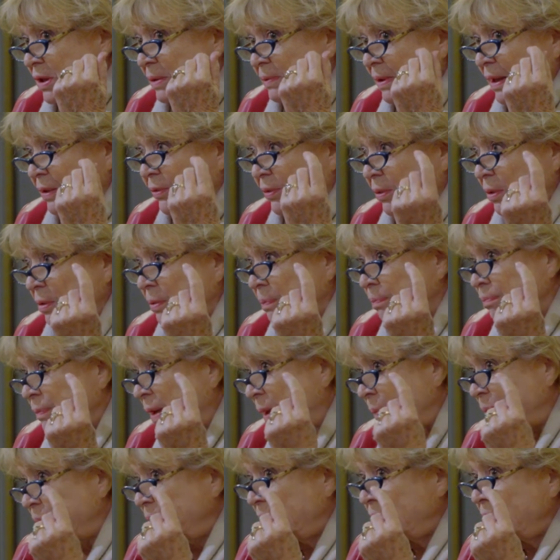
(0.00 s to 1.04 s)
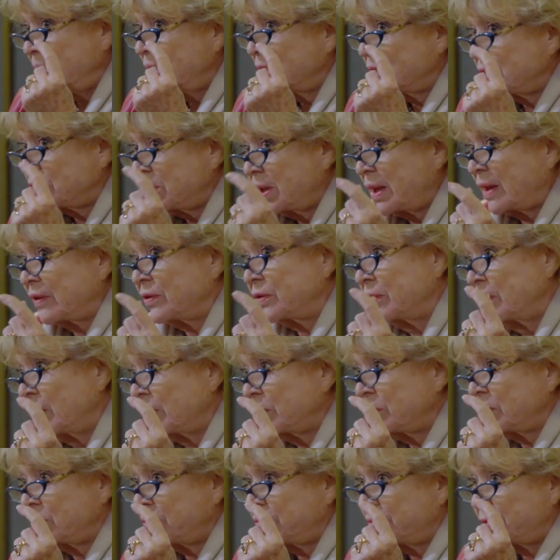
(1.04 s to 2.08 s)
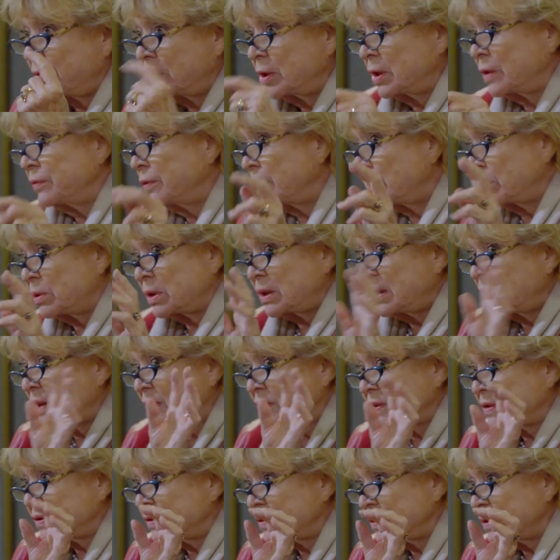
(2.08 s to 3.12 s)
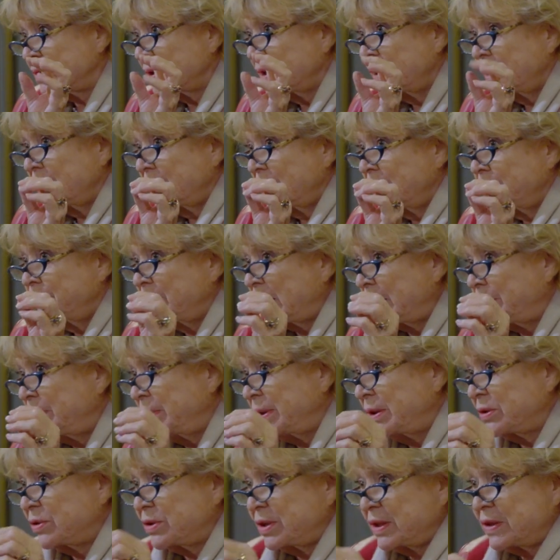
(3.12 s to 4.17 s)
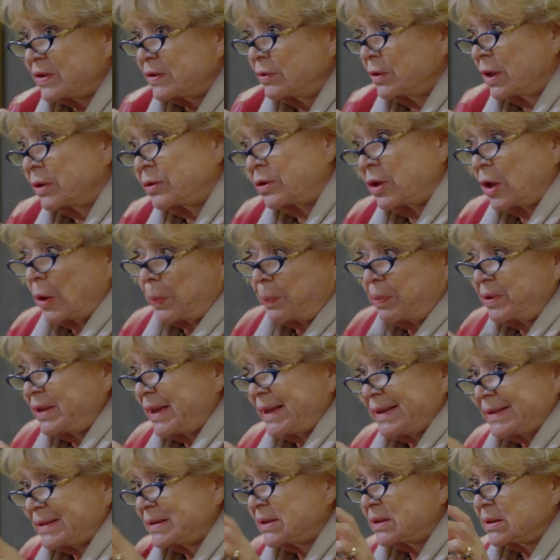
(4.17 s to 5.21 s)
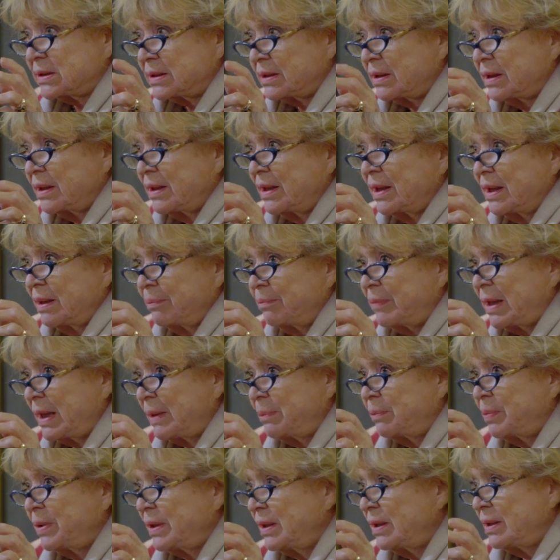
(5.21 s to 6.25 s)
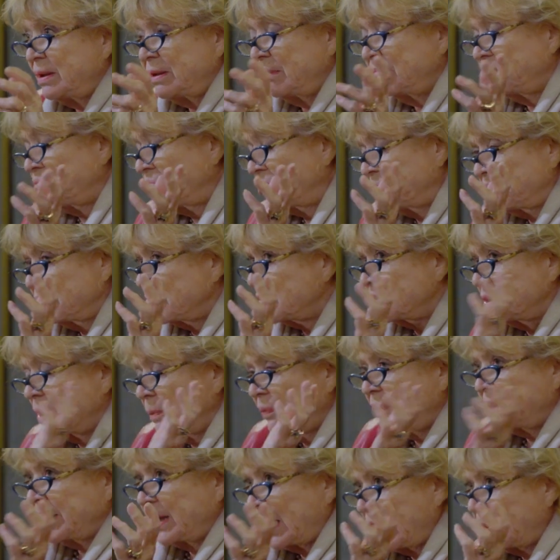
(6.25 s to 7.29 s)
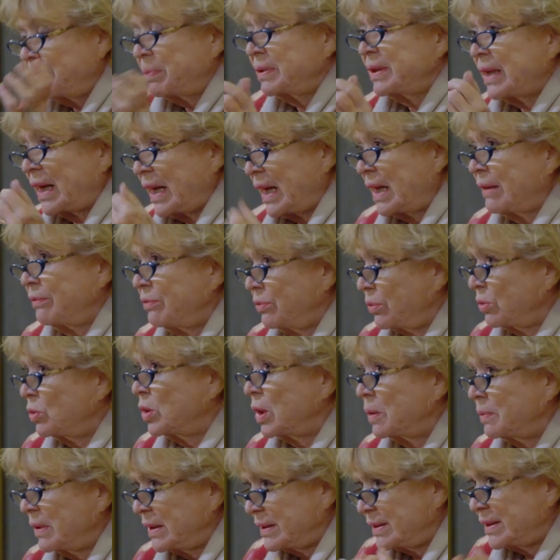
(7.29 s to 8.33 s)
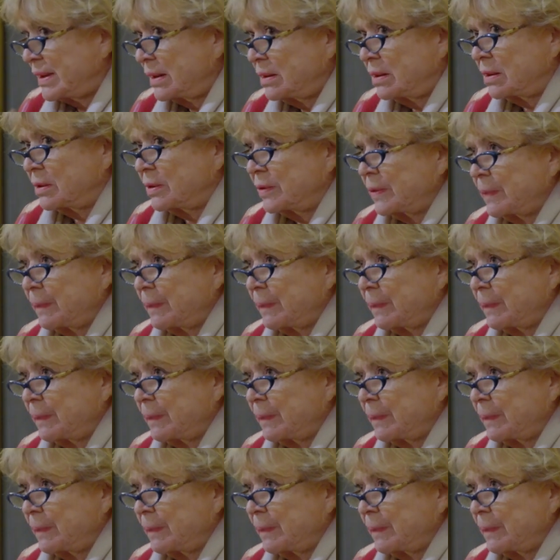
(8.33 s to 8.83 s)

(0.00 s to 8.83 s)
I thought maybe she has not followed her classes. Maybe she's not updated. Maybe something happened. I have to go and tell her.